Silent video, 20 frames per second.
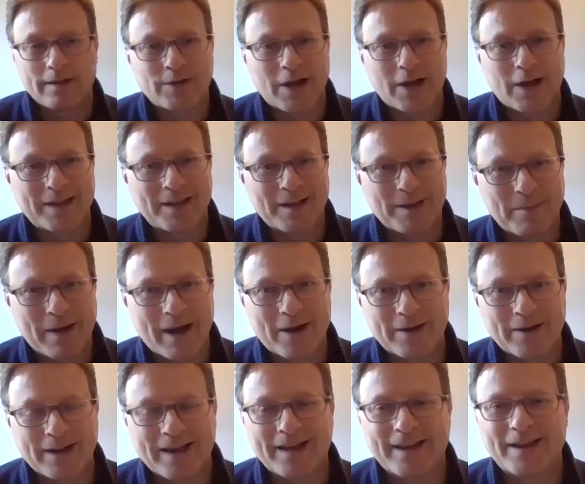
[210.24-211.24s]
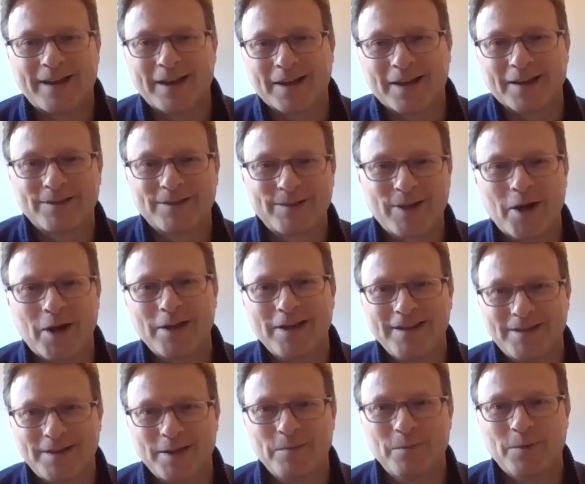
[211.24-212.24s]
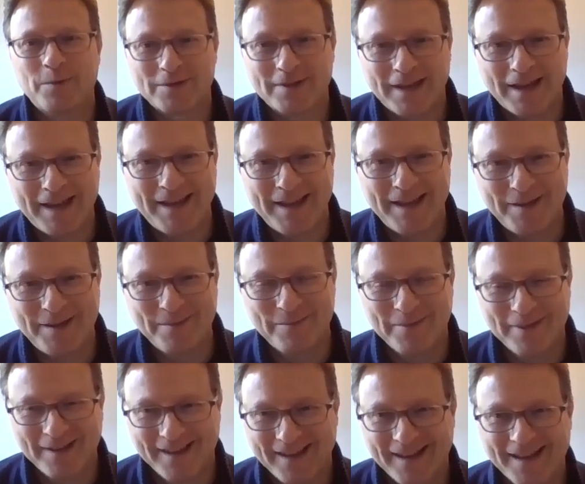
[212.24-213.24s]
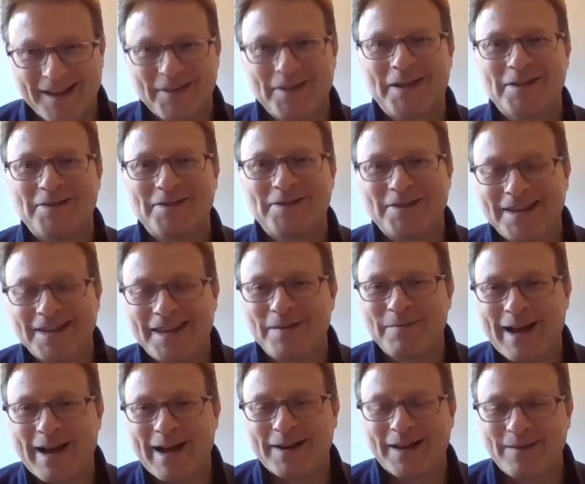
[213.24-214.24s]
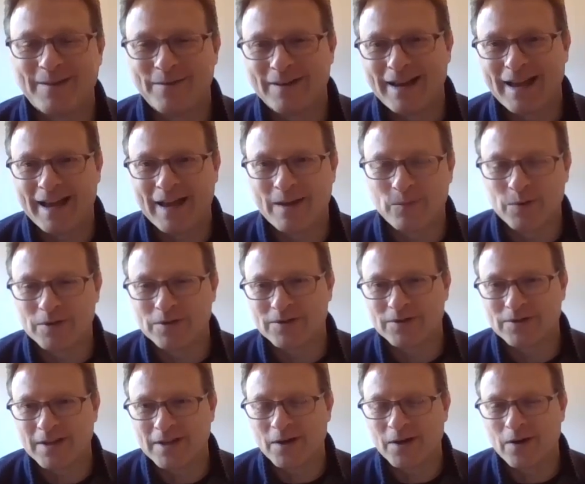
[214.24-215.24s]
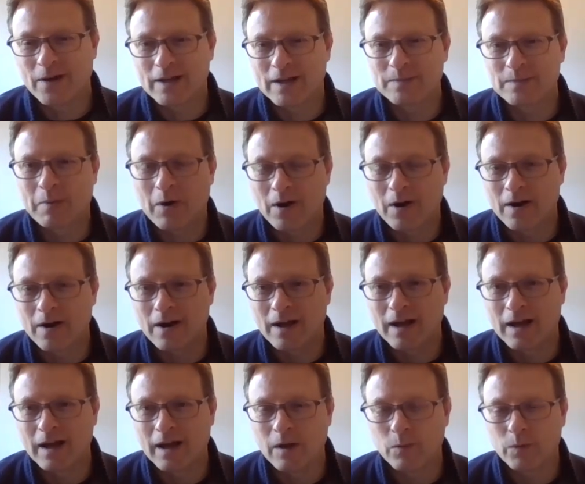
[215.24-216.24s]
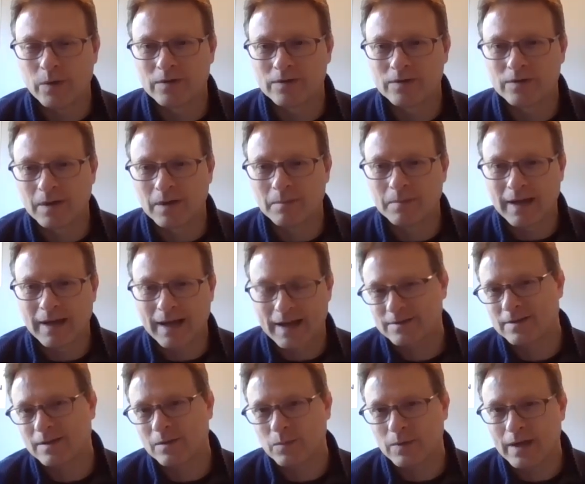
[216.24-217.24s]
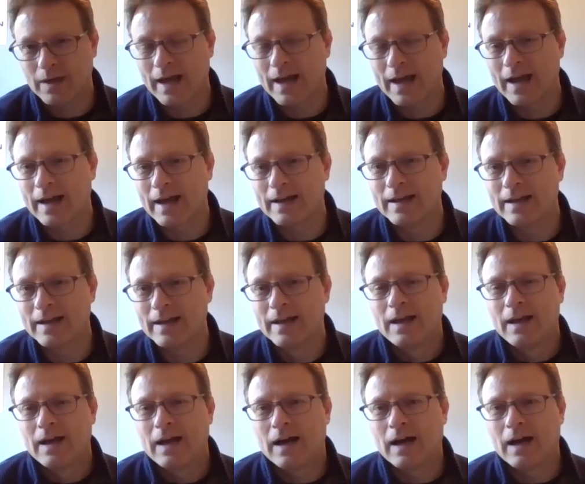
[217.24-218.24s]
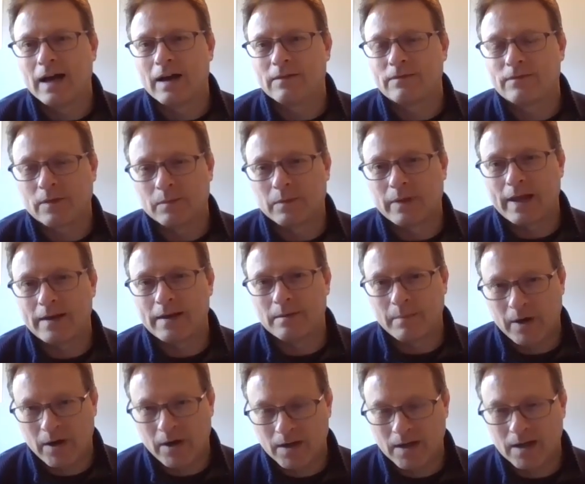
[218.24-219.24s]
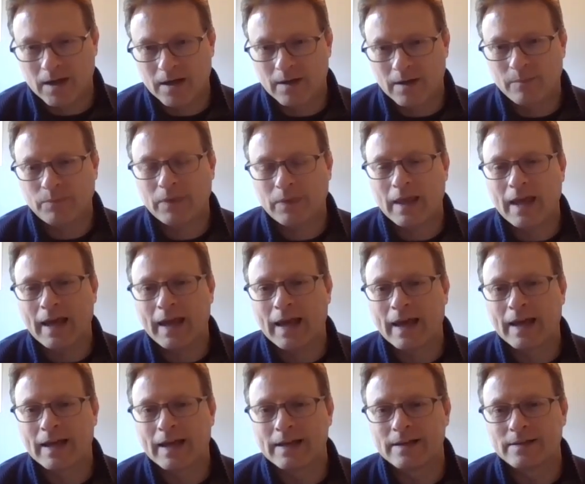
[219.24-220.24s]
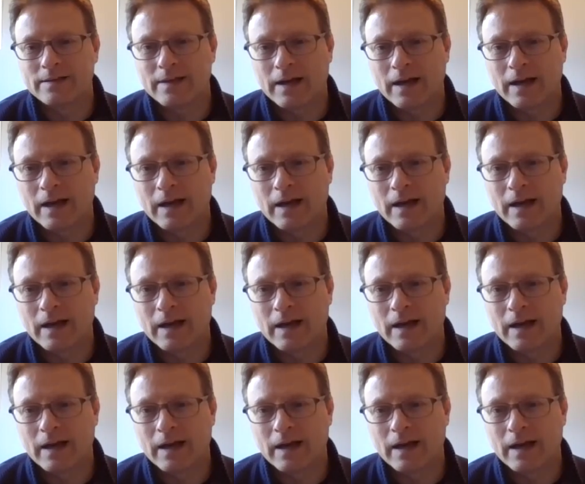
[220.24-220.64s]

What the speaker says: talking about a soggy Timbers game that she came out and was here as part with some guests that we had from Latin America. And